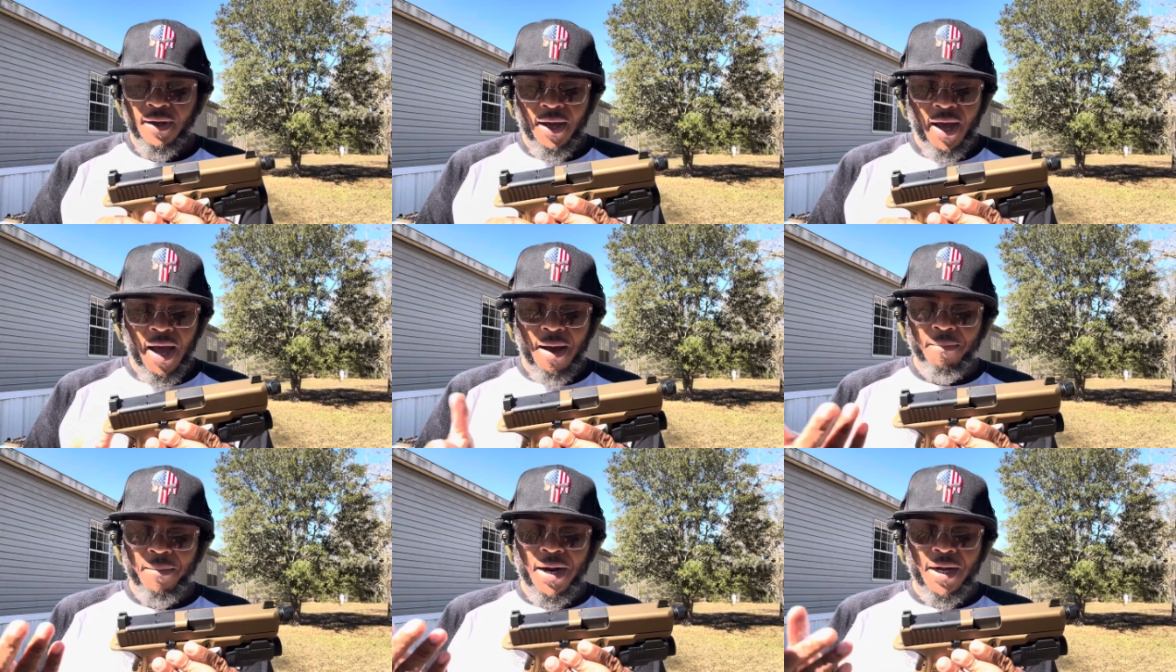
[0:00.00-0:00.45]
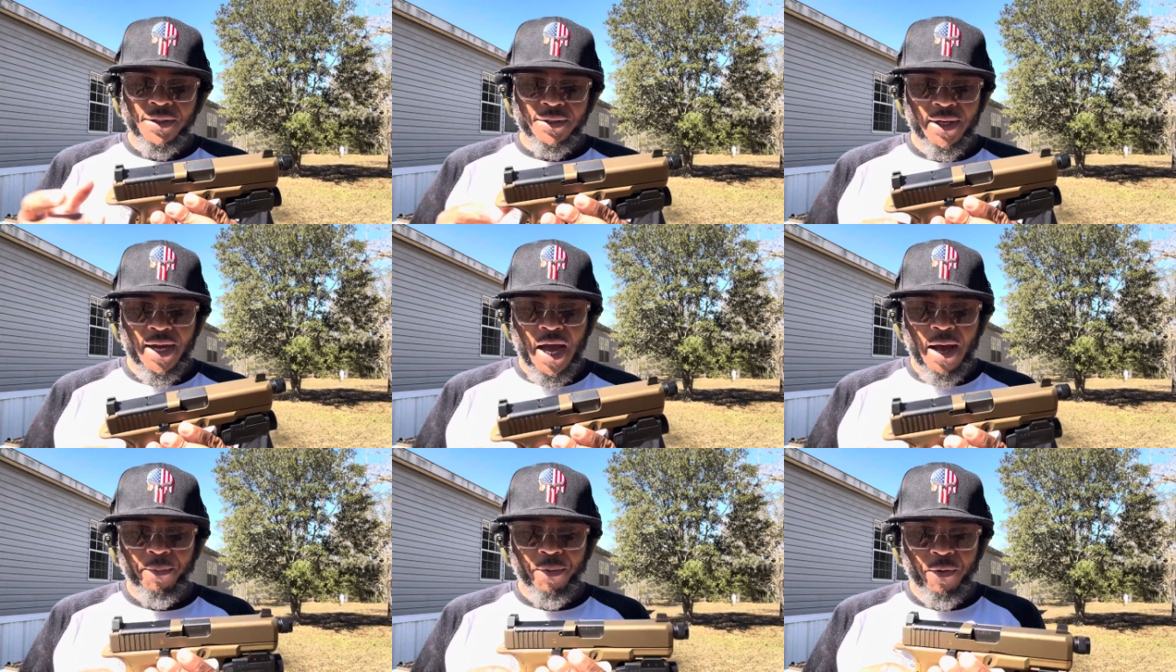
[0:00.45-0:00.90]
I'm not too
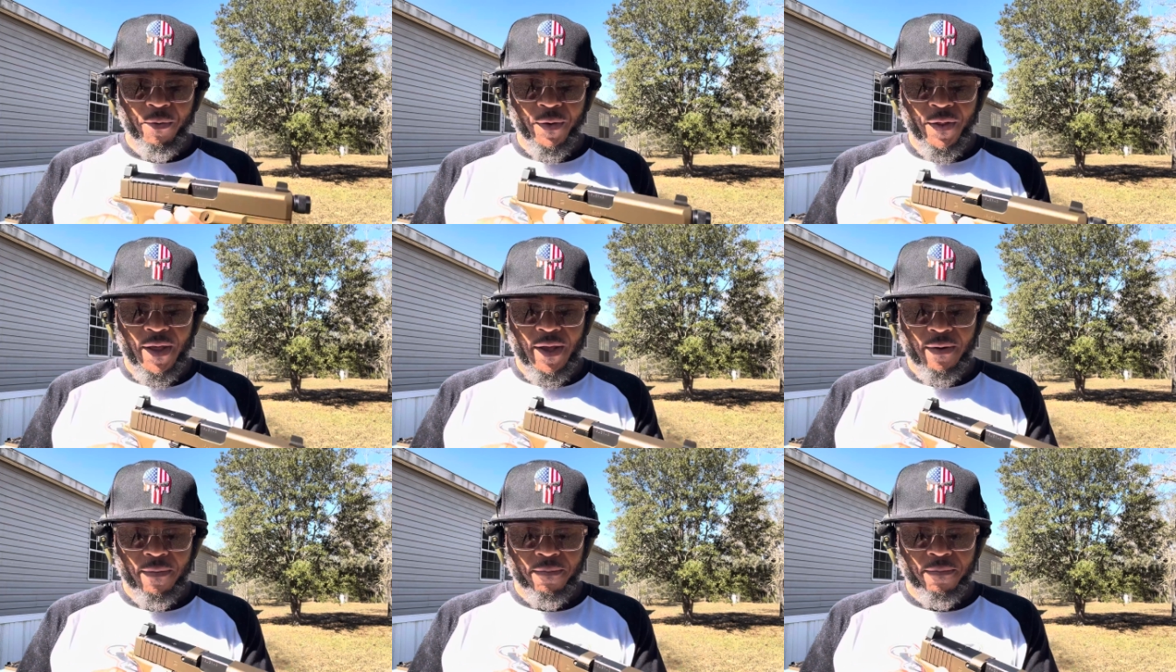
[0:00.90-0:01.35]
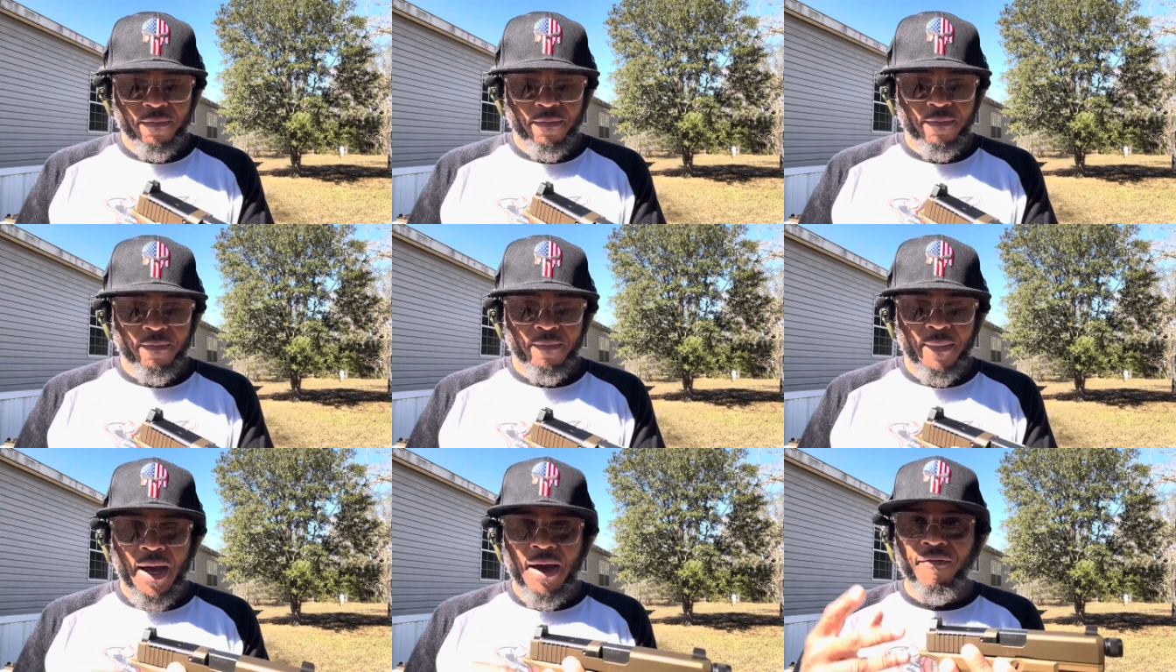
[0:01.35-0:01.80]
happy with it.
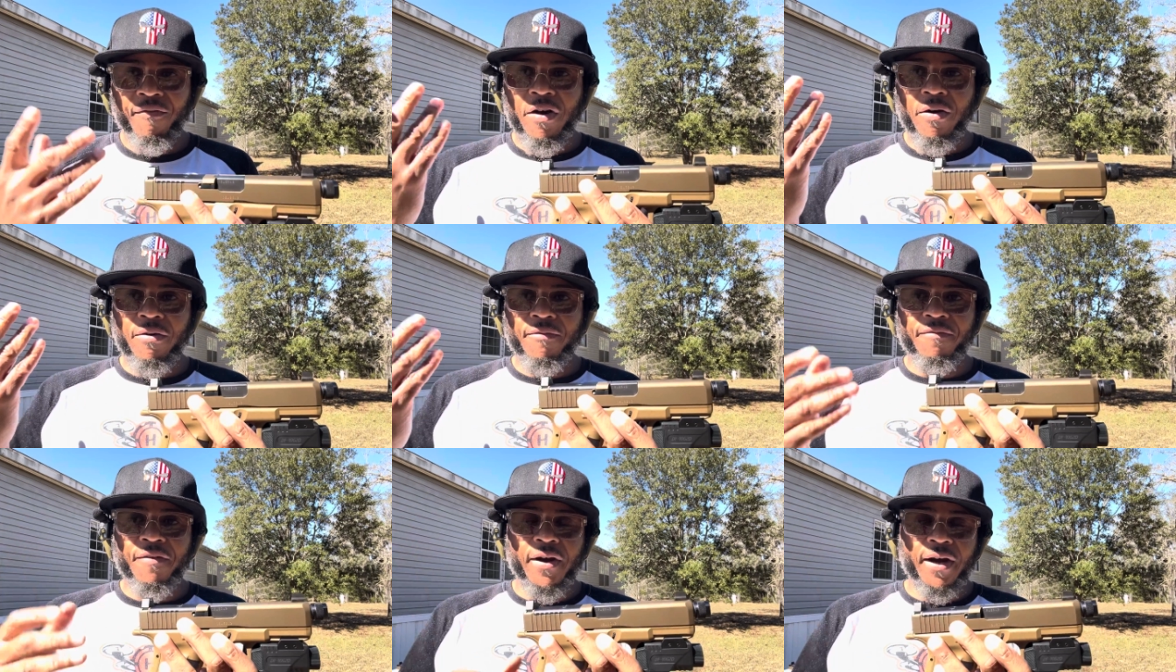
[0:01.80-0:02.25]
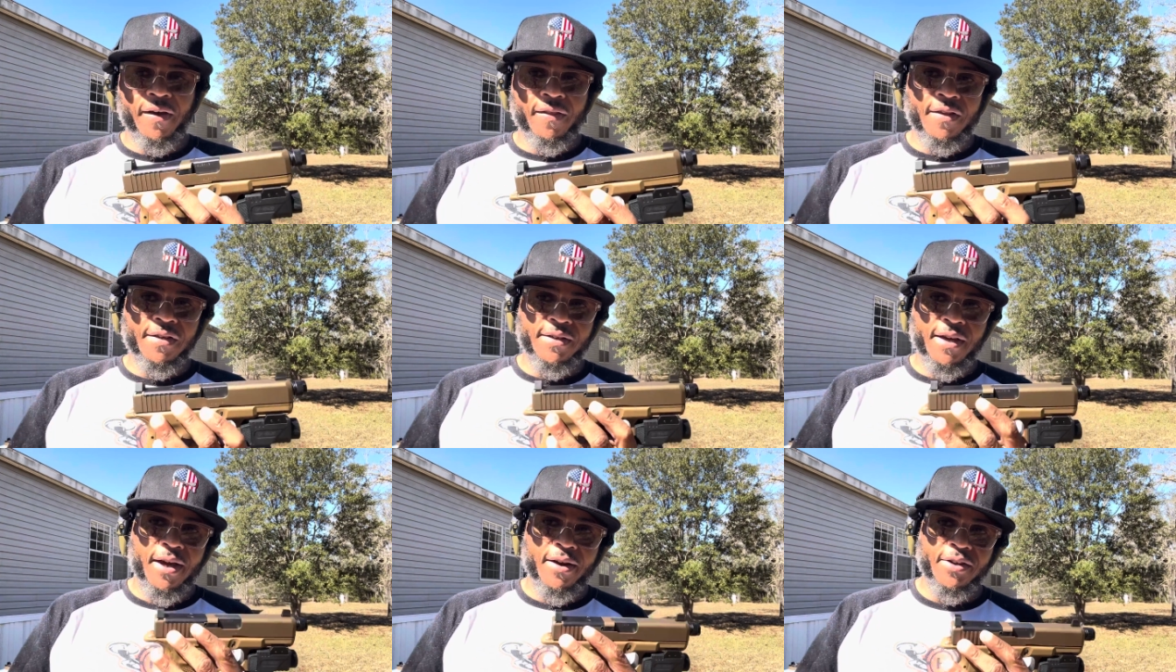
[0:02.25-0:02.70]
I'm very fucking
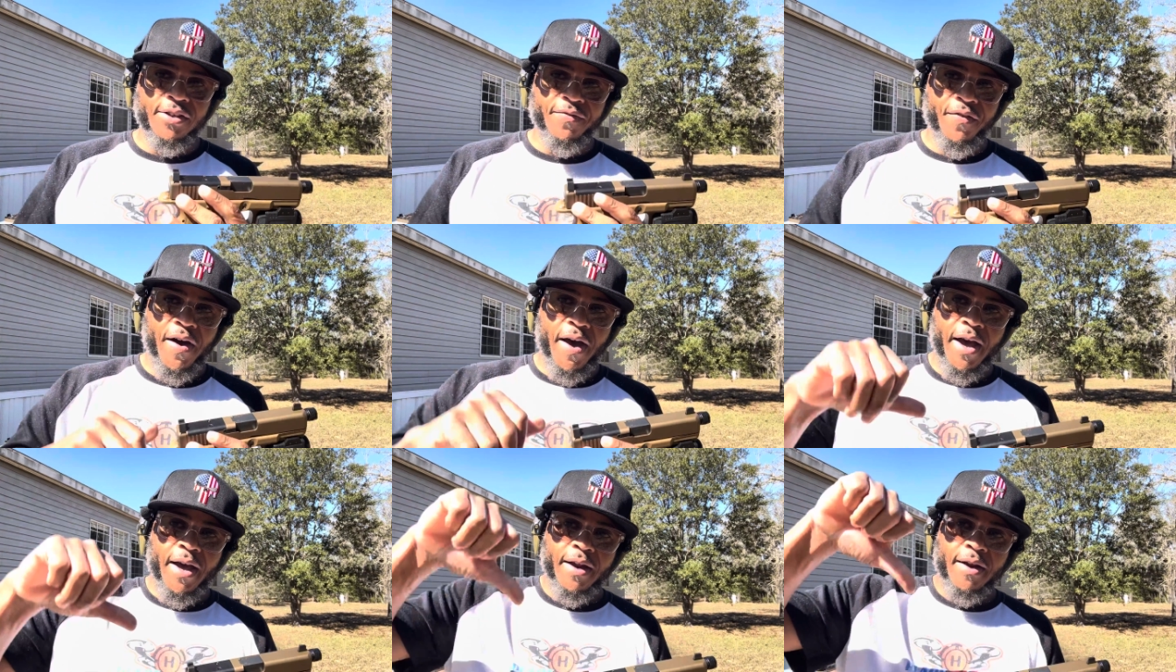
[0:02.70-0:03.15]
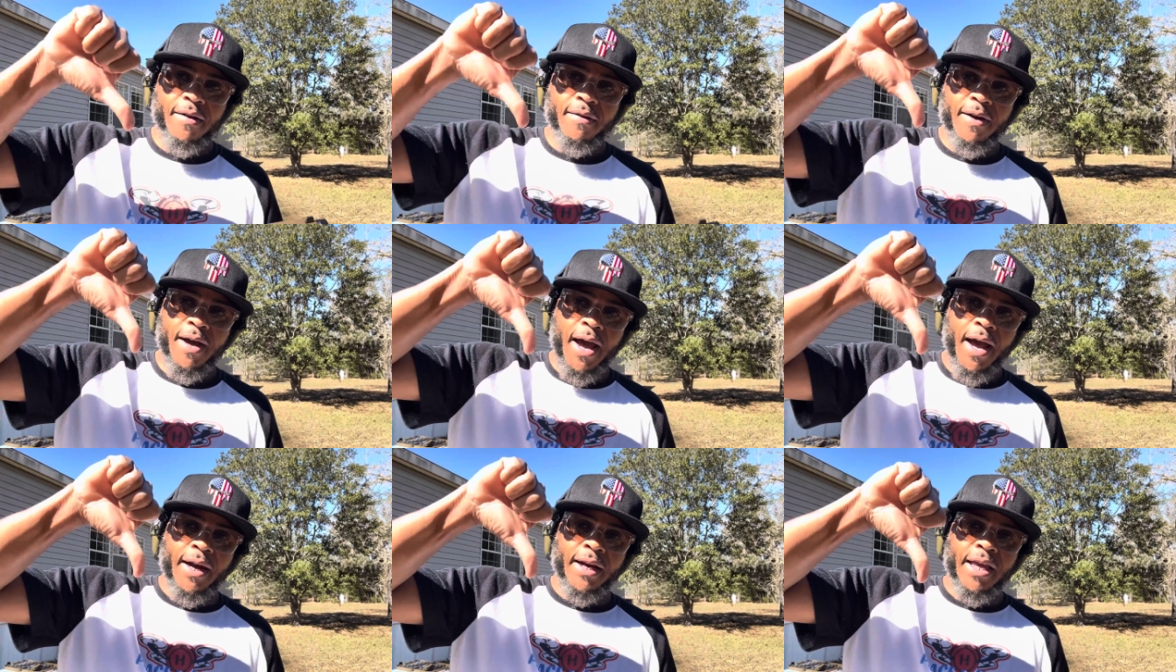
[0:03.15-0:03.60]
dissatisfied.
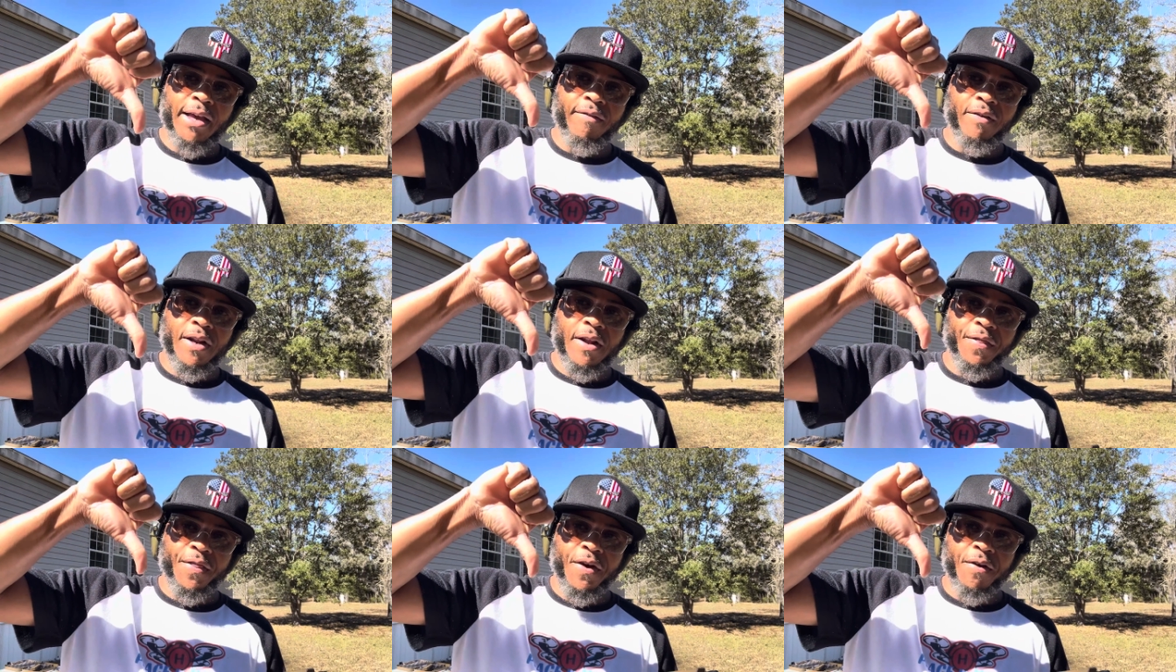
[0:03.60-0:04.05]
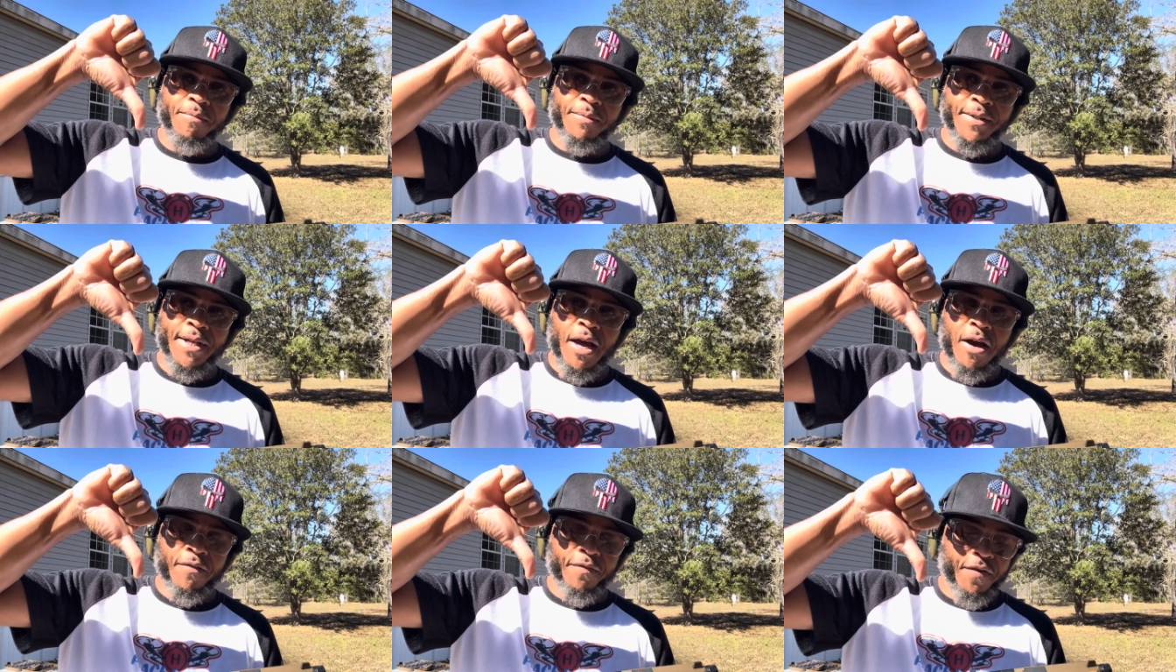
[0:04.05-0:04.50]
I'll give it a thumbs
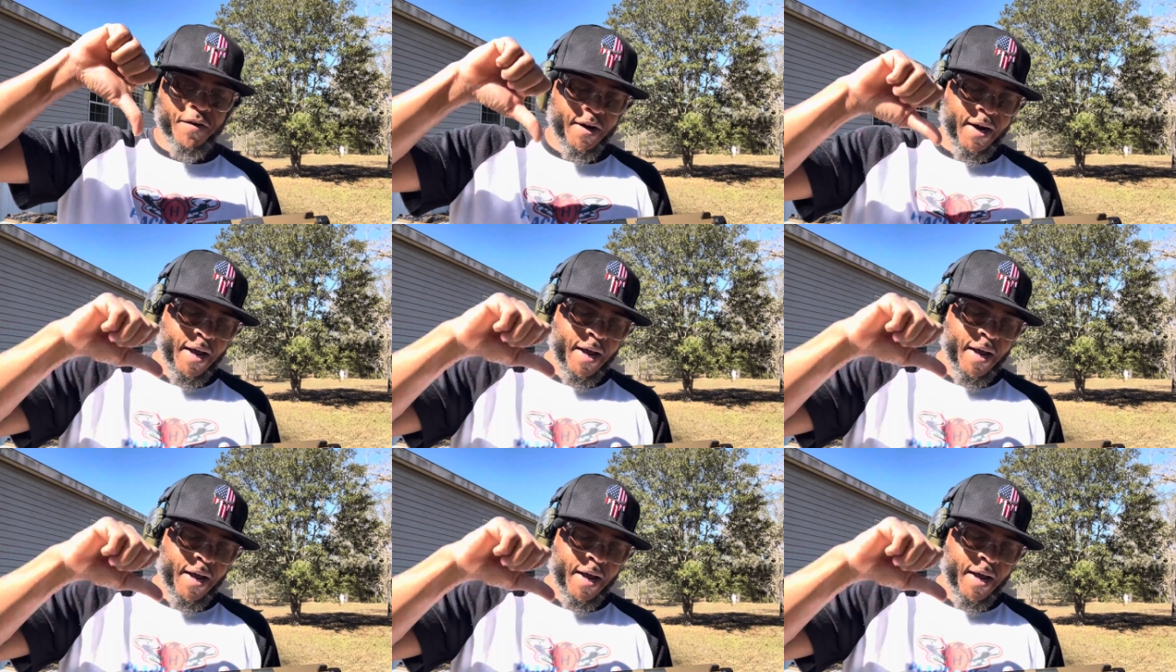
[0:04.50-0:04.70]
down for